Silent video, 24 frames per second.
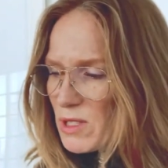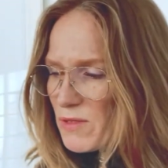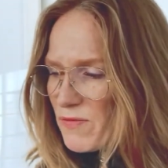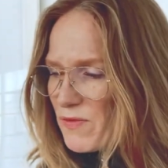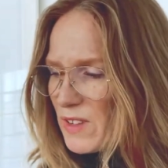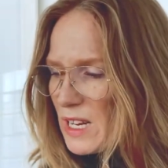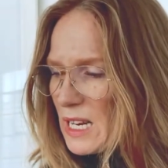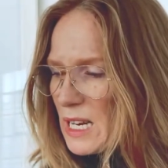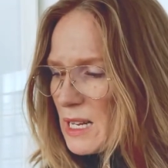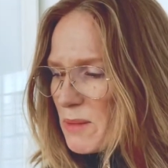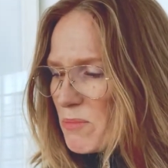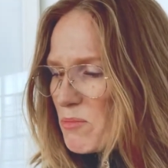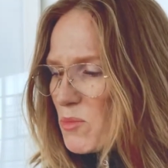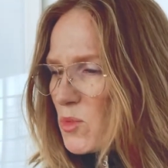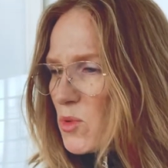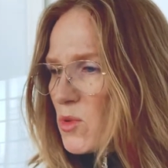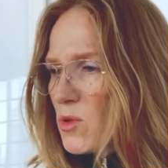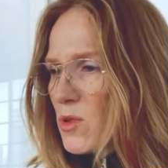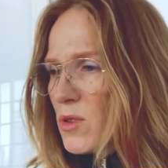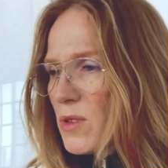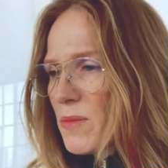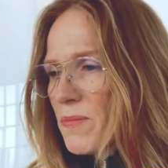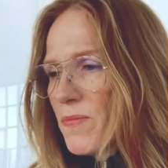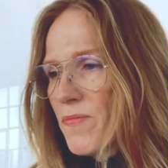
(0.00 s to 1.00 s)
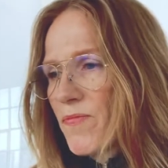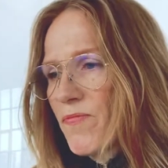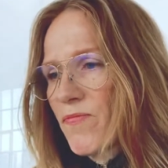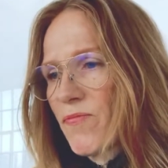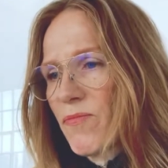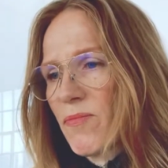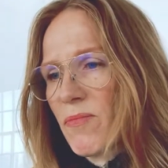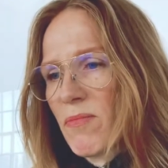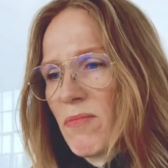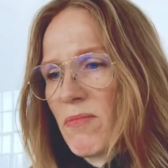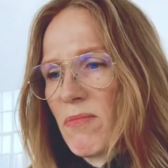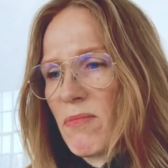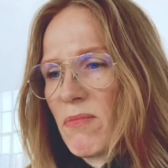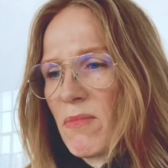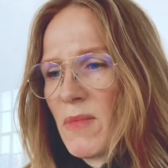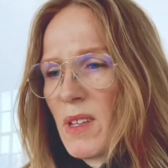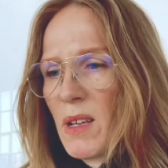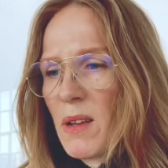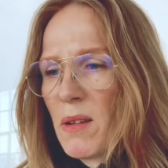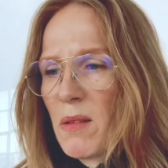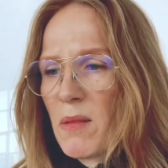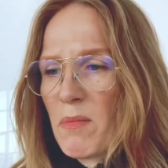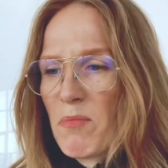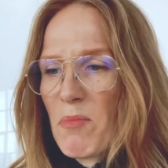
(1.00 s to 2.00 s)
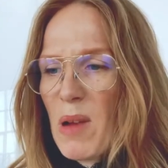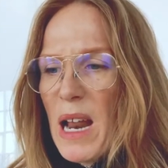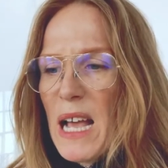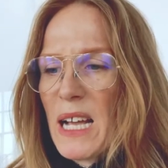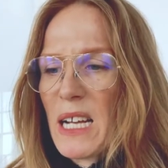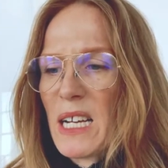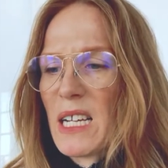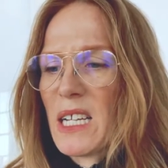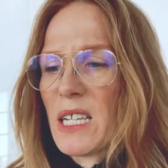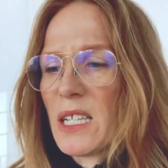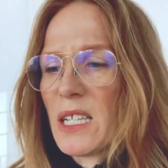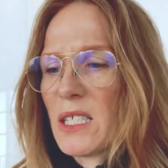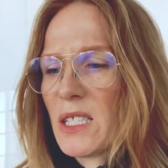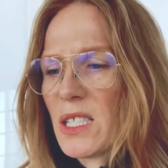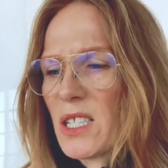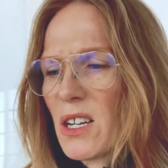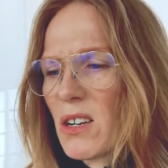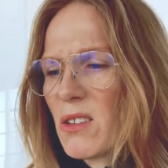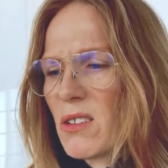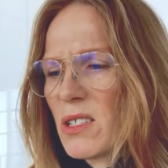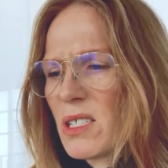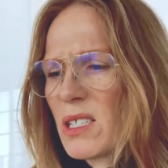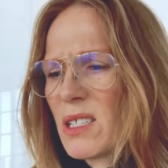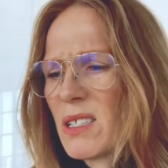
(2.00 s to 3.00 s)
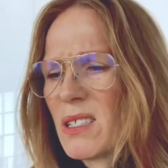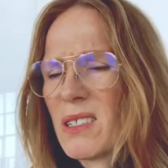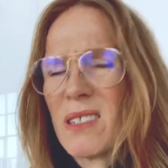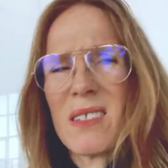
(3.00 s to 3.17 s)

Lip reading: feel it more. Black conducts,